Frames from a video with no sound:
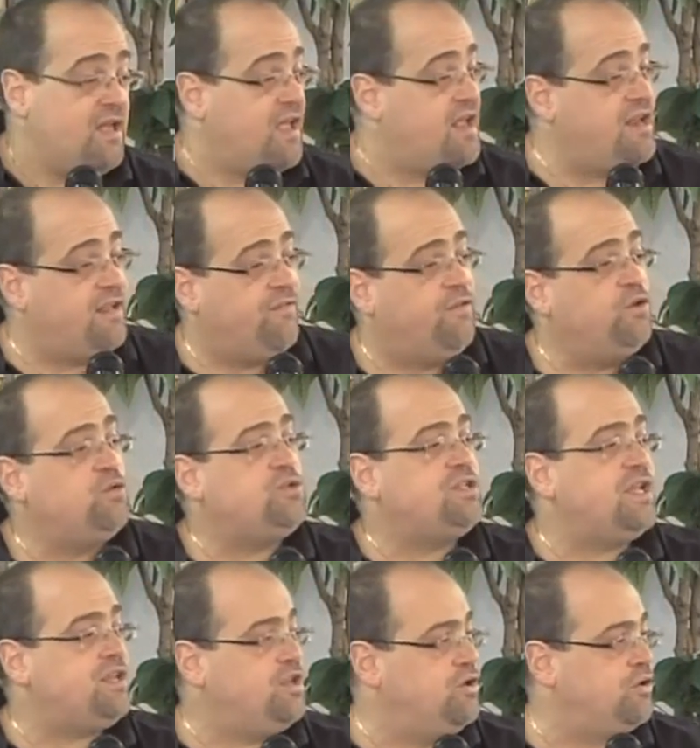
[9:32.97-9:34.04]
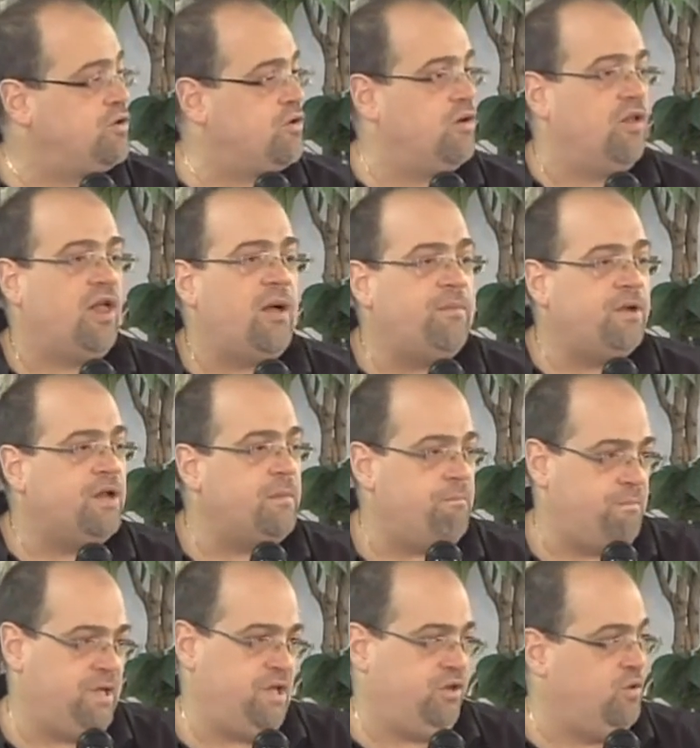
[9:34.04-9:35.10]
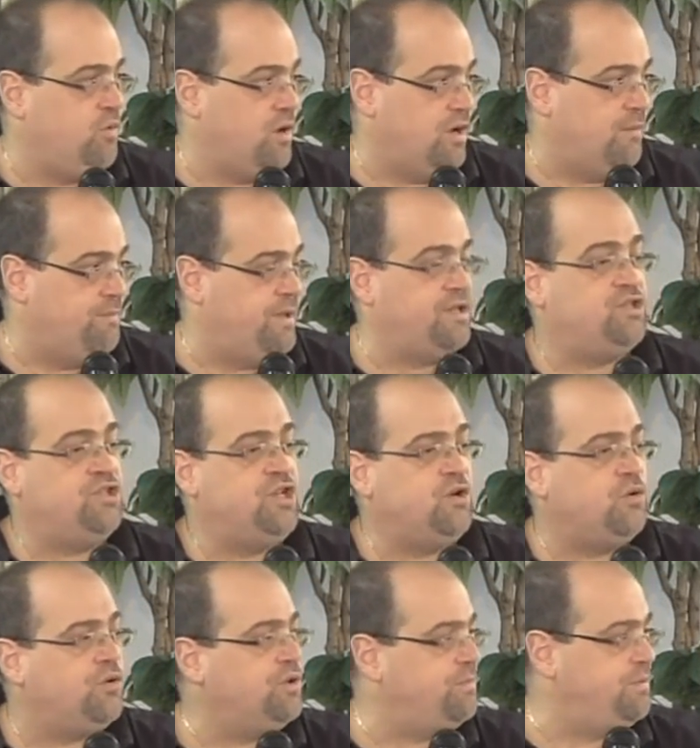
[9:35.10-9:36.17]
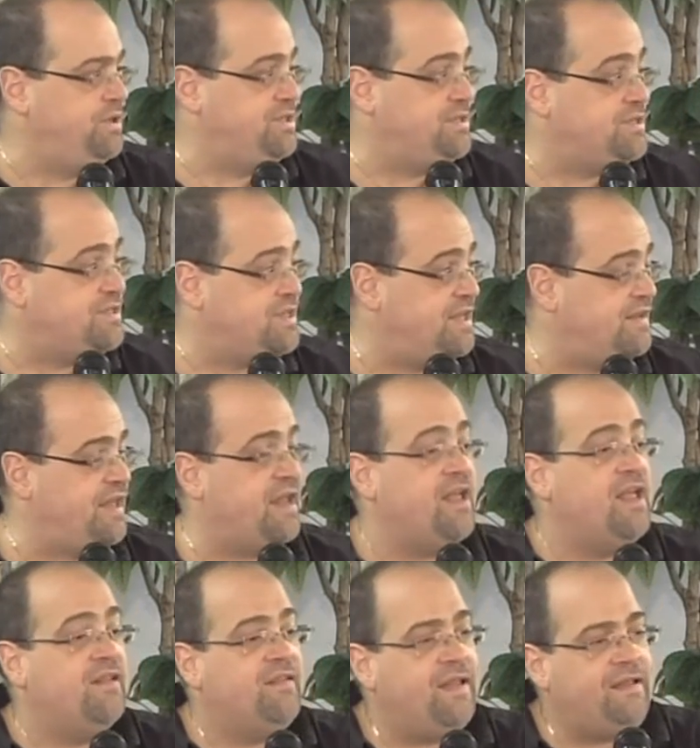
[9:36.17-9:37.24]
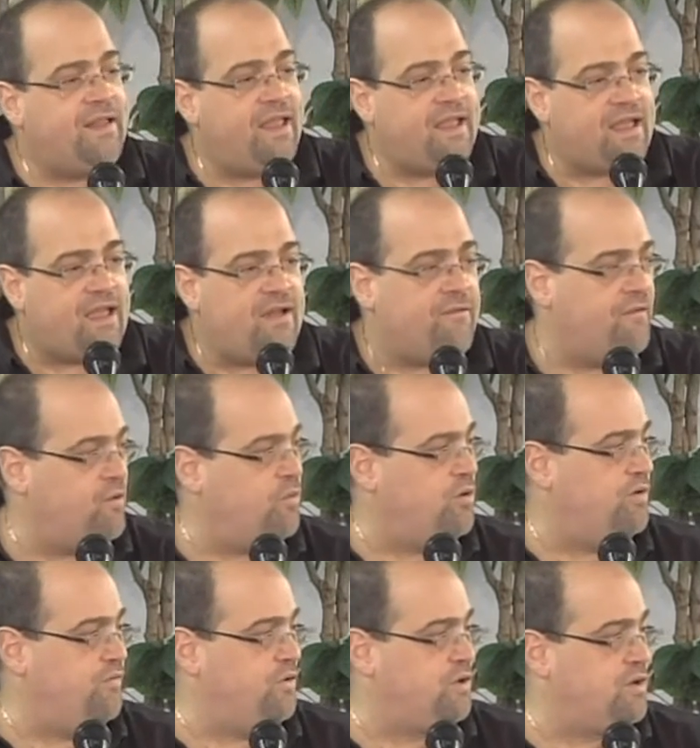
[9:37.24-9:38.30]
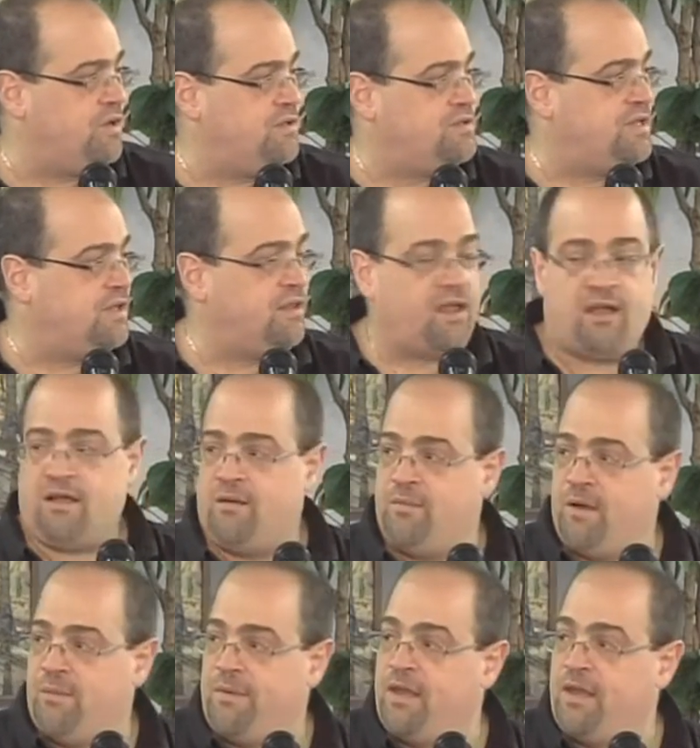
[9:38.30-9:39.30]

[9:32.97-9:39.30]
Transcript: Eddie, if you said to your girl, "I'm going to beat you up," and she called the police and said that, they take every one of your guns and lock them up.